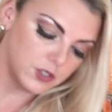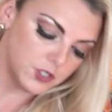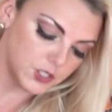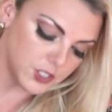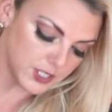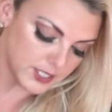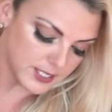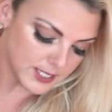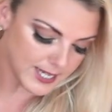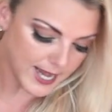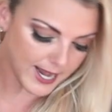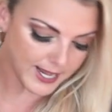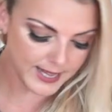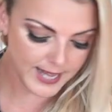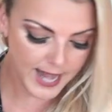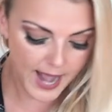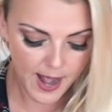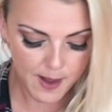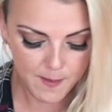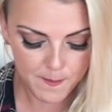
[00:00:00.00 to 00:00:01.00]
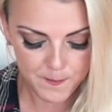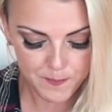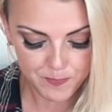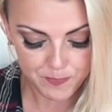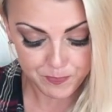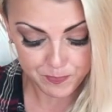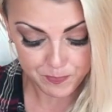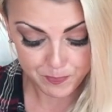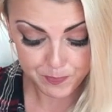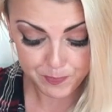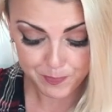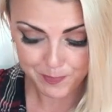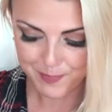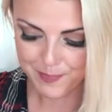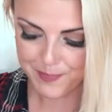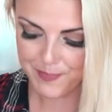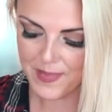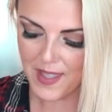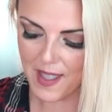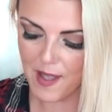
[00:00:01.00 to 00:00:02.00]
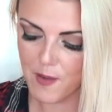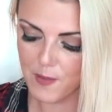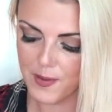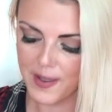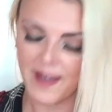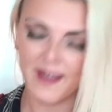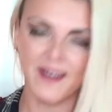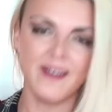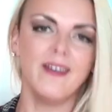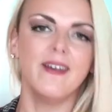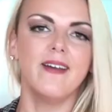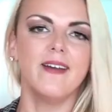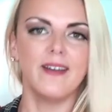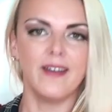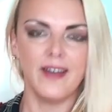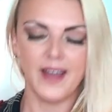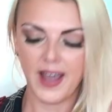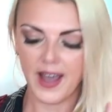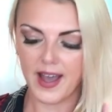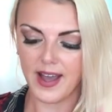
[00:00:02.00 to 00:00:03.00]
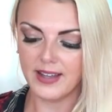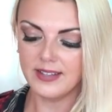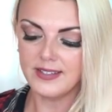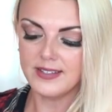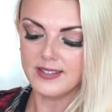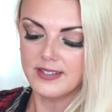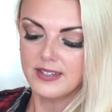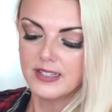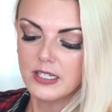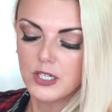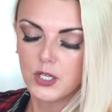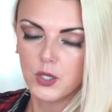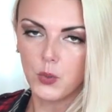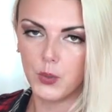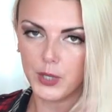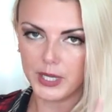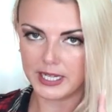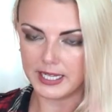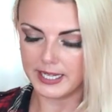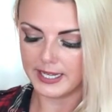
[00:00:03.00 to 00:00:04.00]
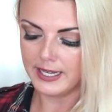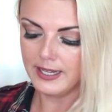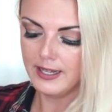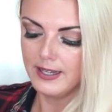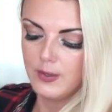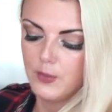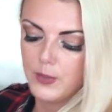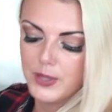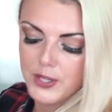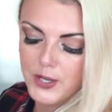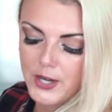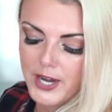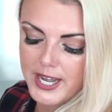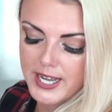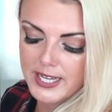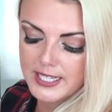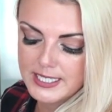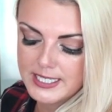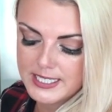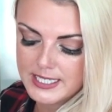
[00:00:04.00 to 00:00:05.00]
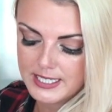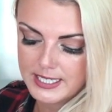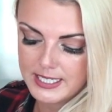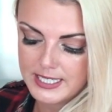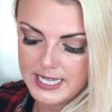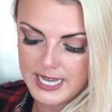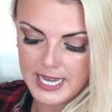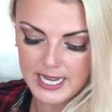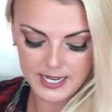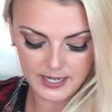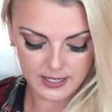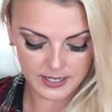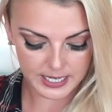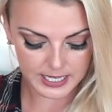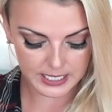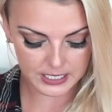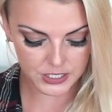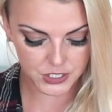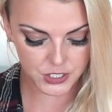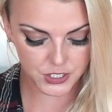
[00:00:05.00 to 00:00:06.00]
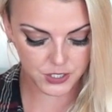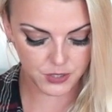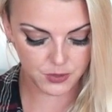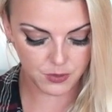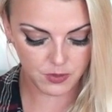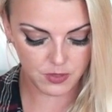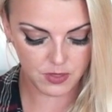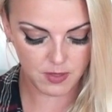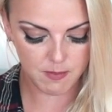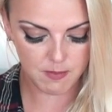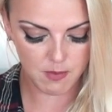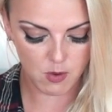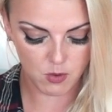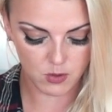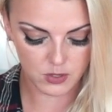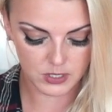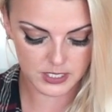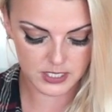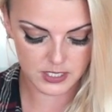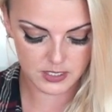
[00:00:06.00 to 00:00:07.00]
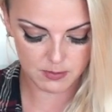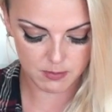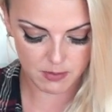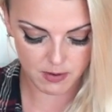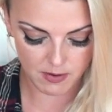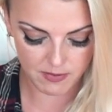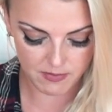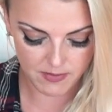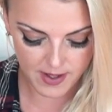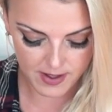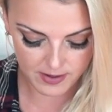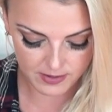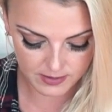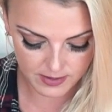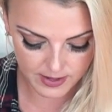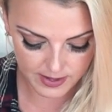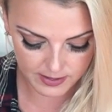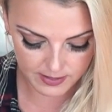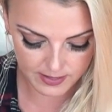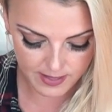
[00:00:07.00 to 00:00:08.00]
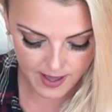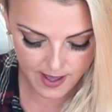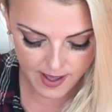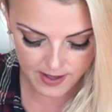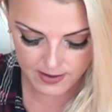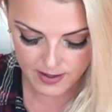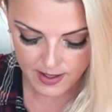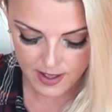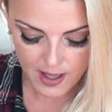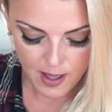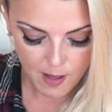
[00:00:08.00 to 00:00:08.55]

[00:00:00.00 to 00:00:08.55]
Just like that. Okay, and quickly, with your hands, get it into the mold. Perfect, like that.